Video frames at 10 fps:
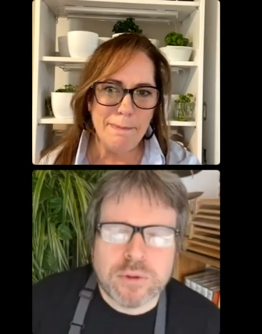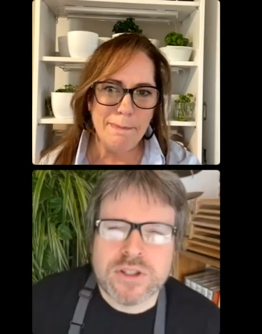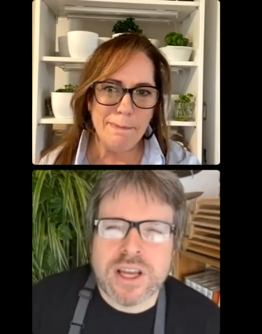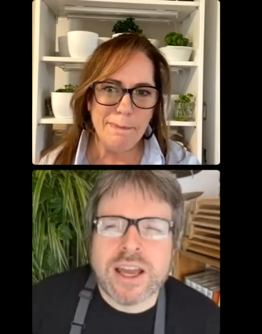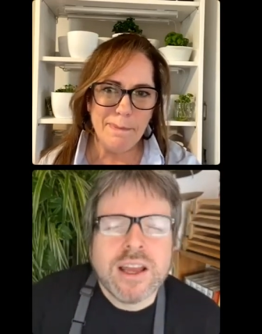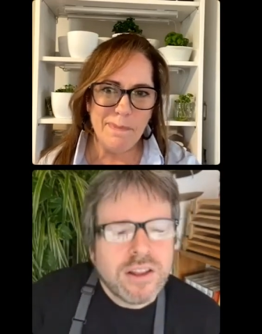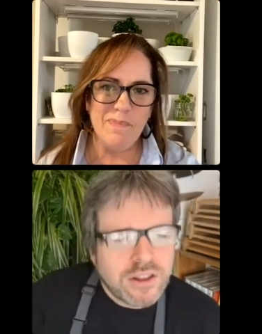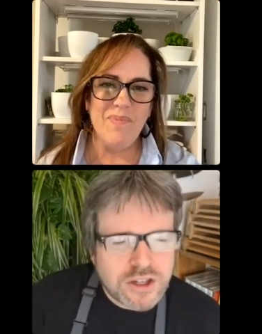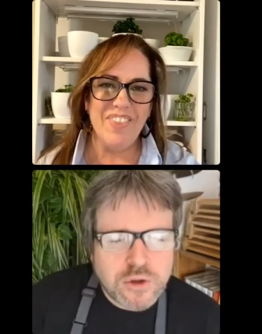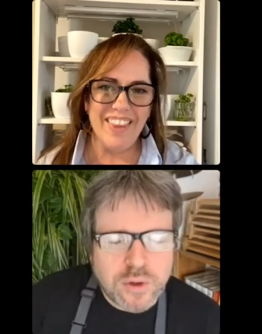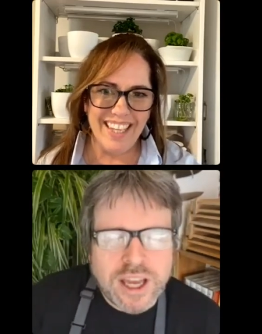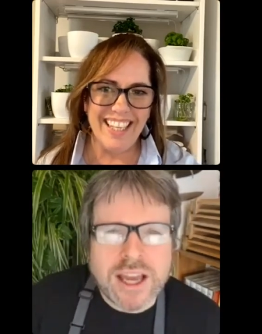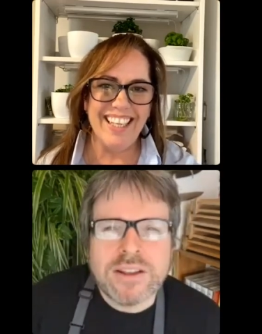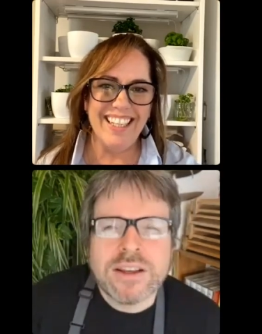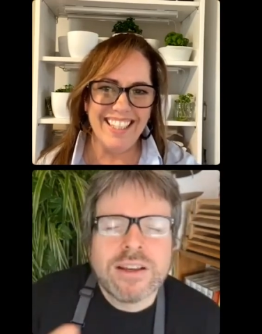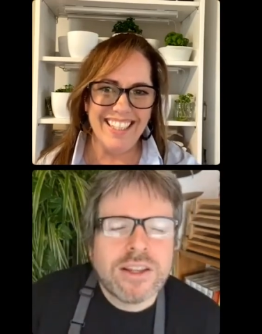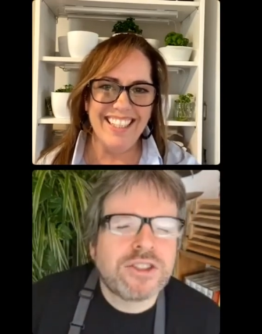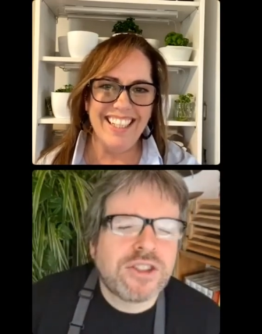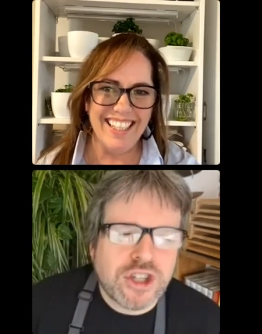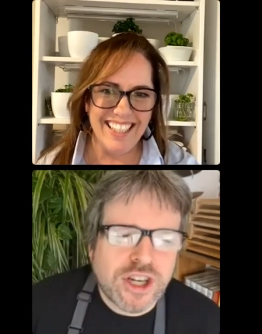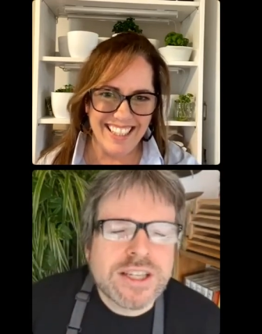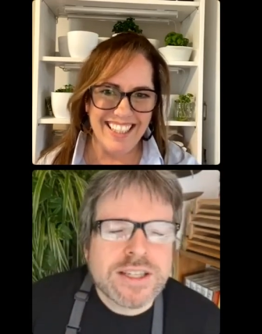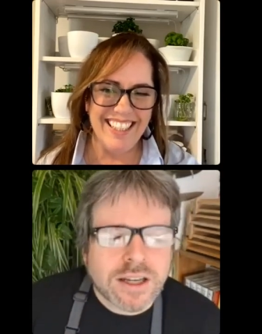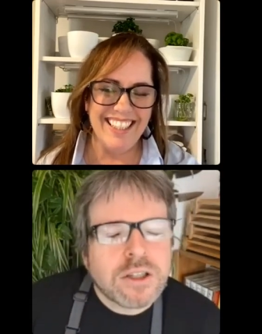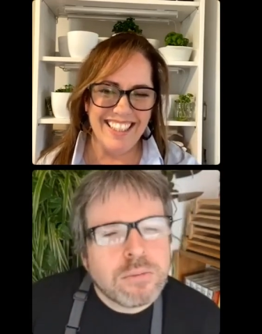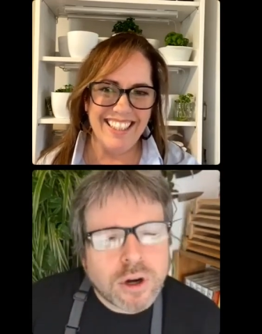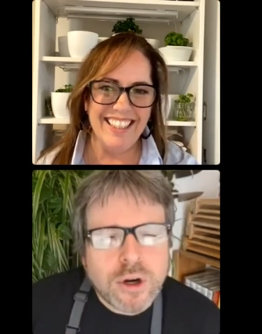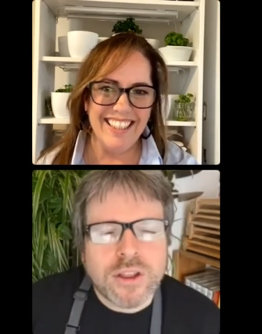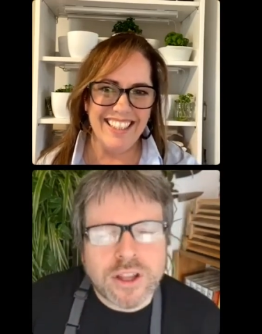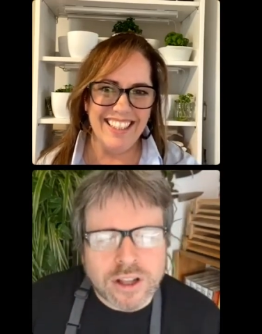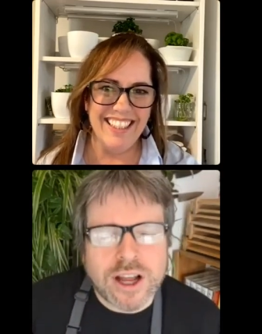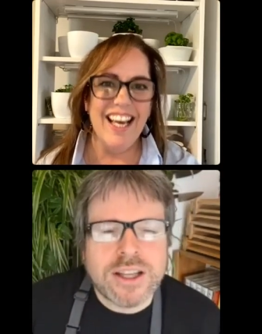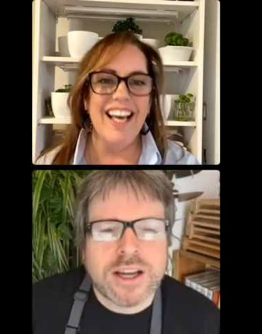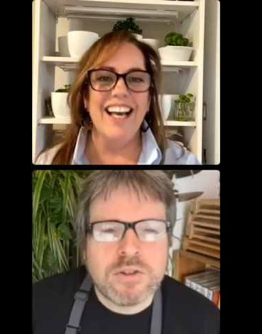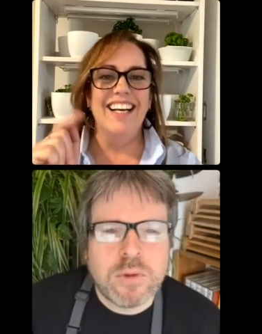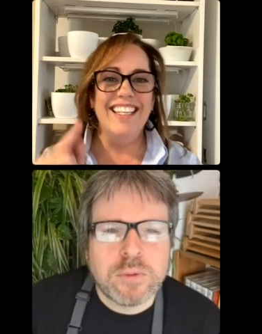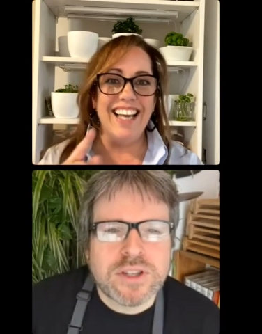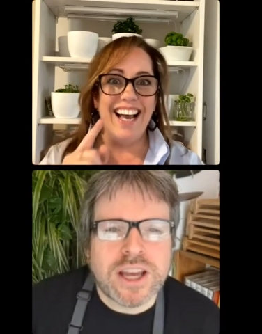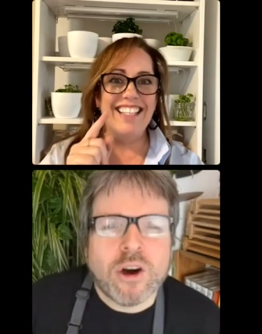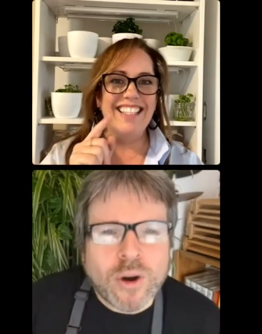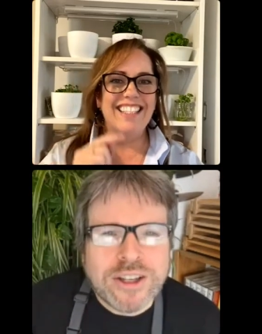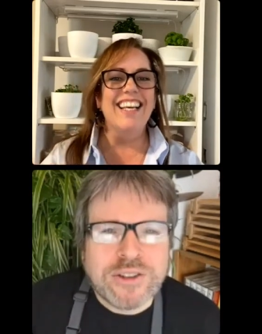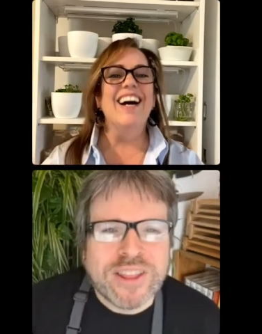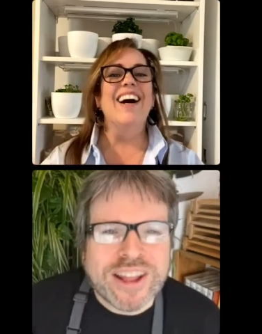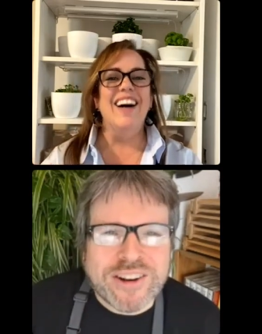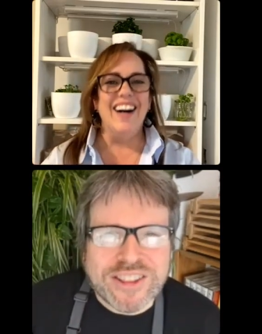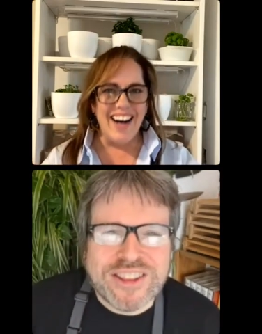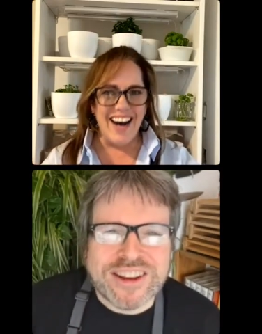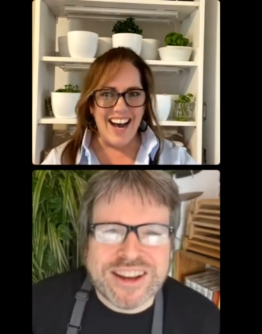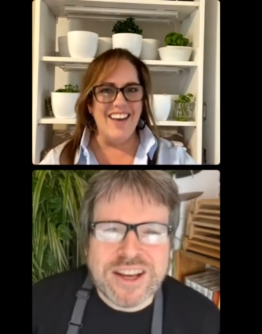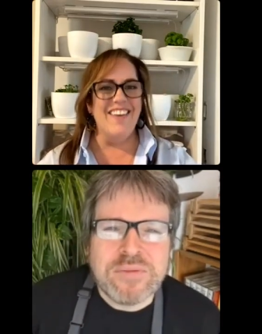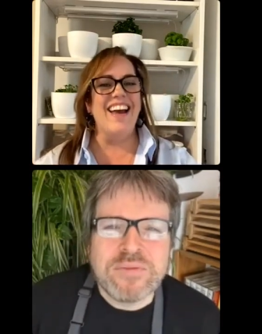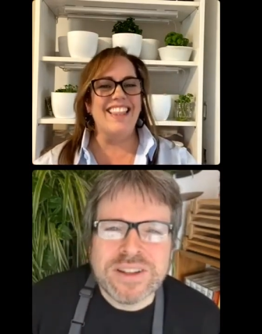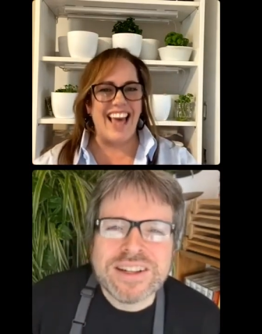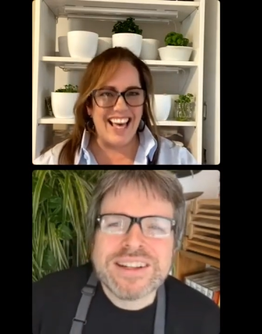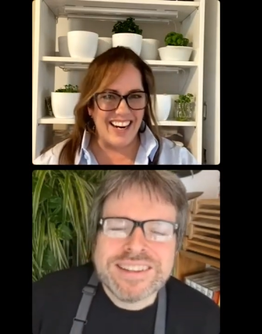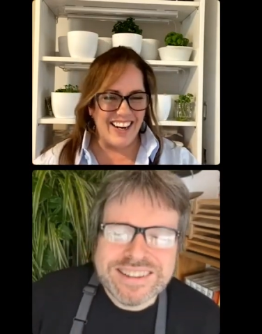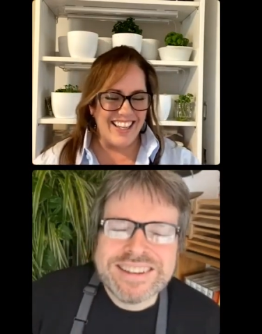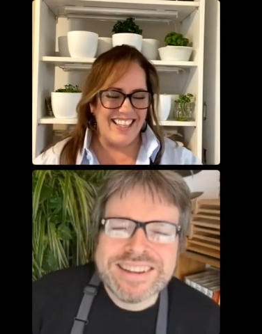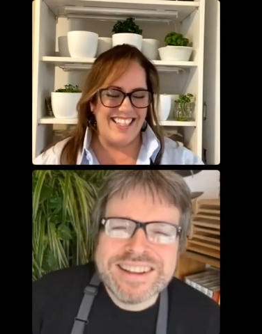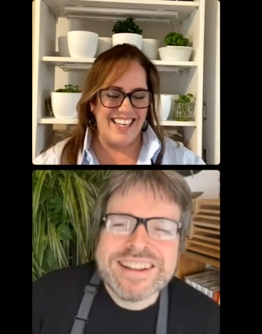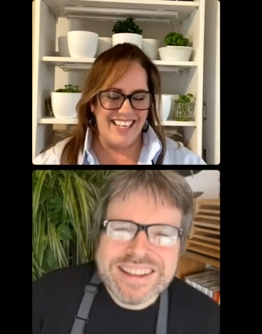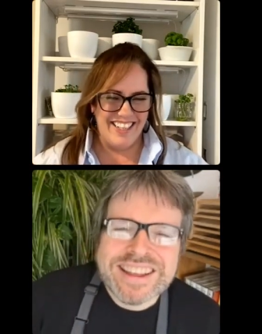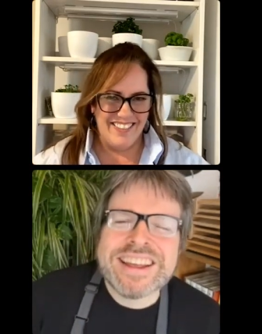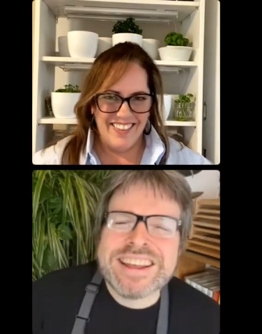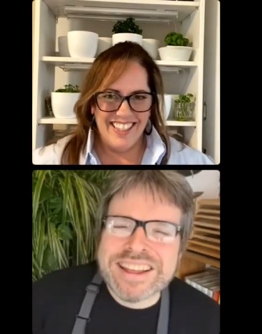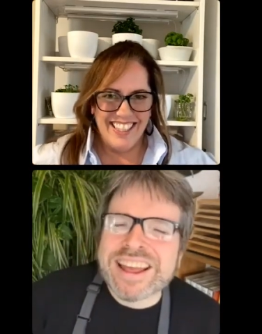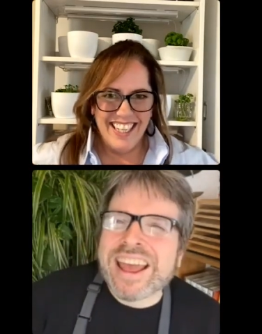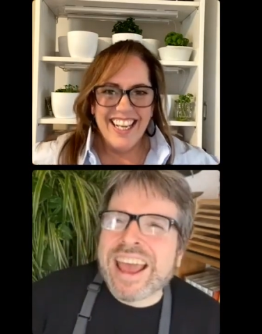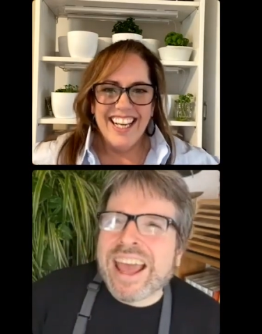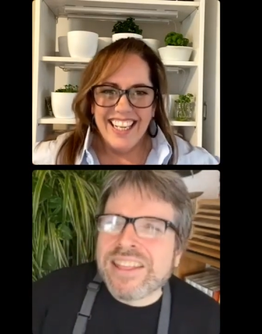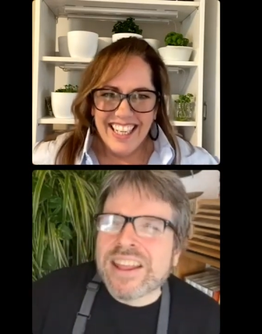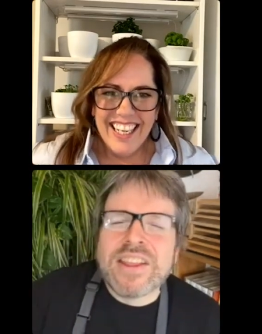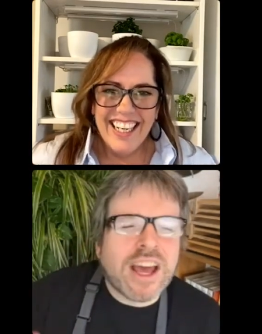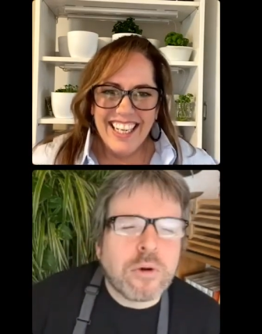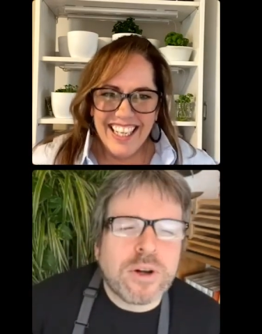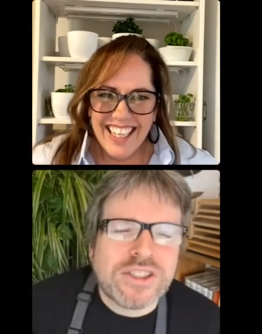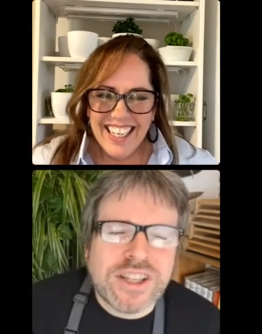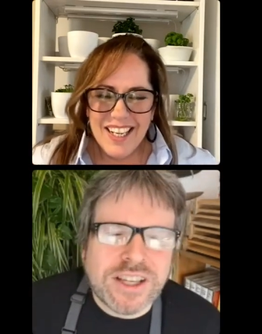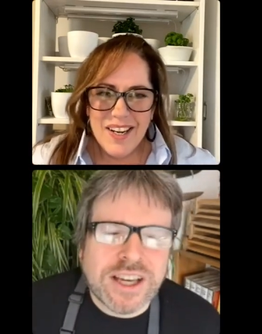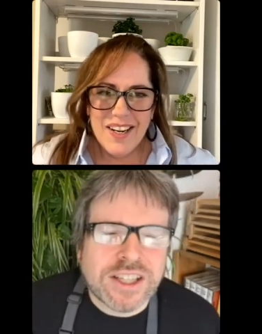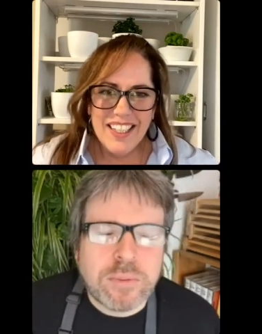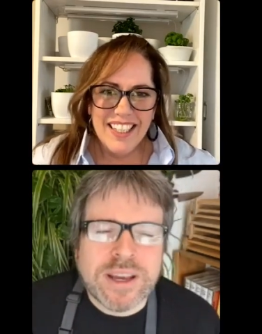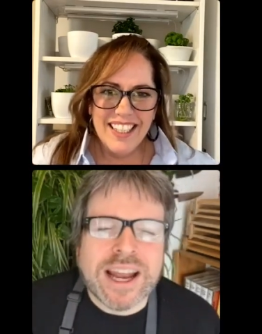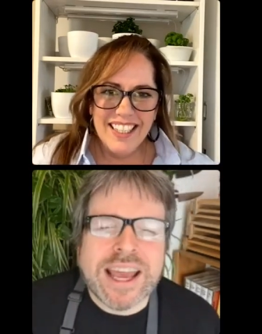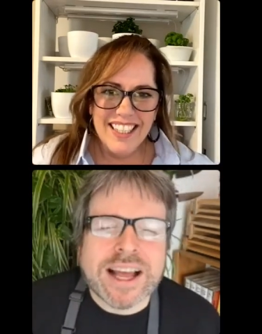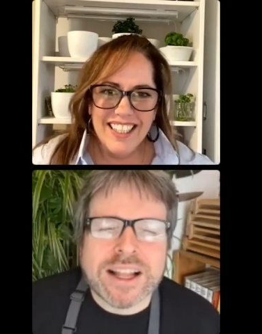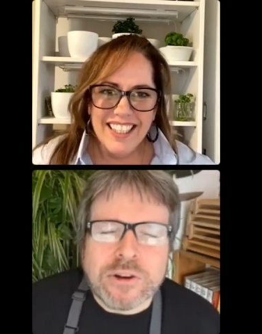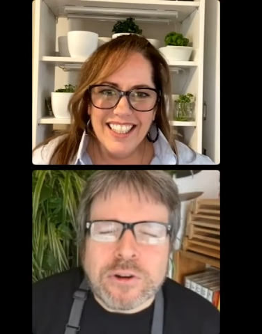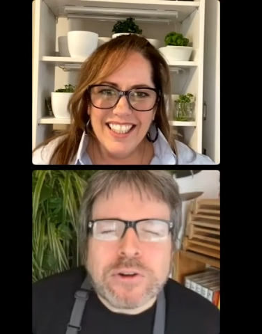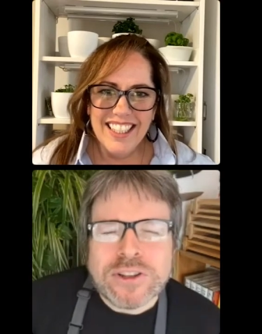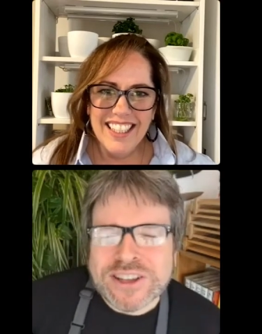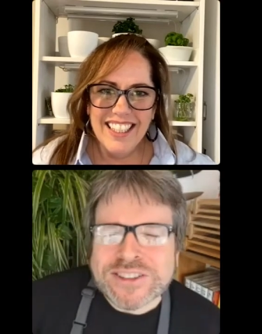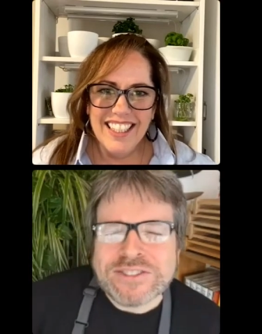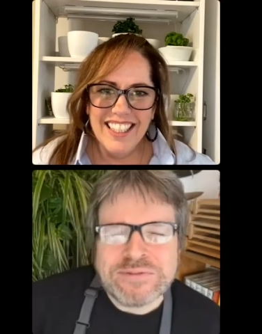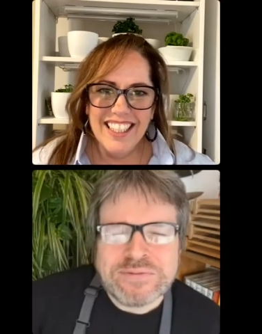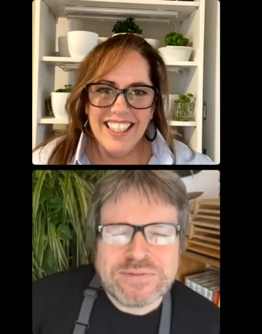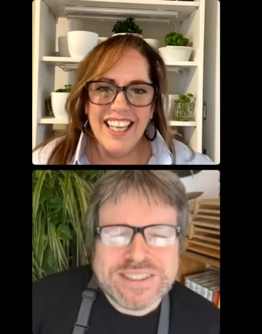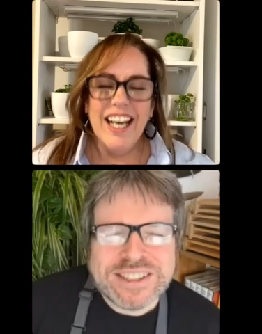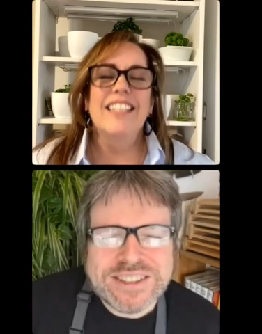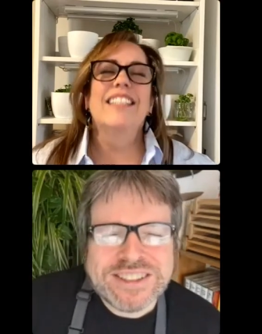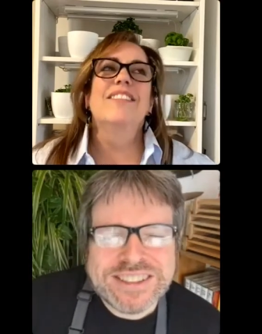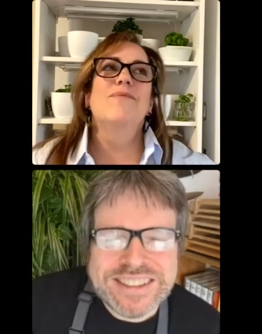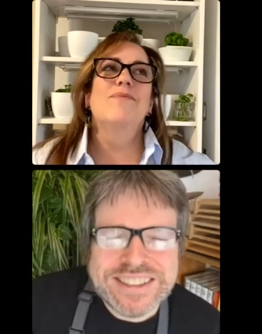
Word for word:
Speaker 1: There's the rillette, there's the chicken and boca that a lot of times people yes. say, "Oh, I do that all the time." I do
Speaker 2: that all the time.
Speaker 1: And then the other one is the uh, spaghetti aglio olio. So it's it, uh,